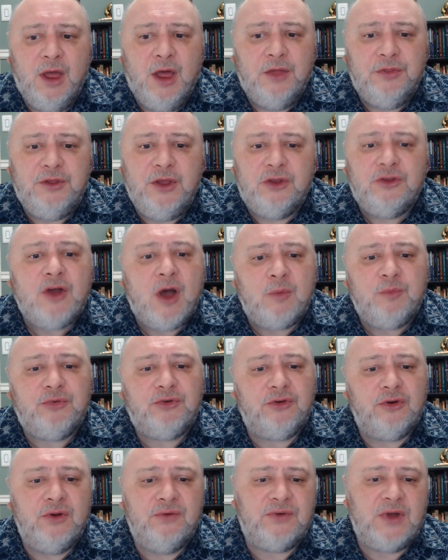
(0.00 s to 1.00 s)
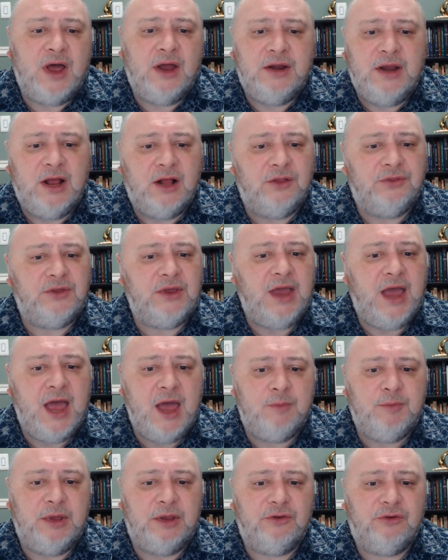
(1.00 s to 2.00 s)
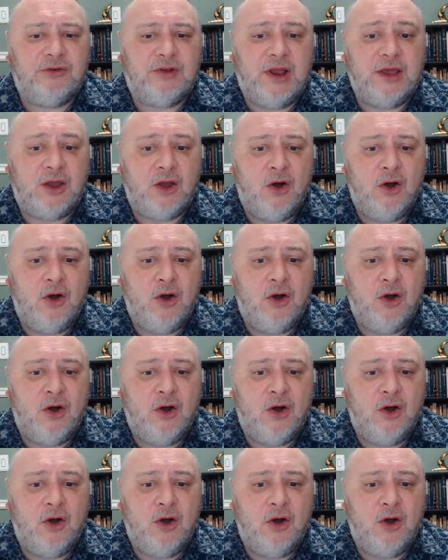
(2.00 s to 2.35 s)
the adoption of unhealthy habits like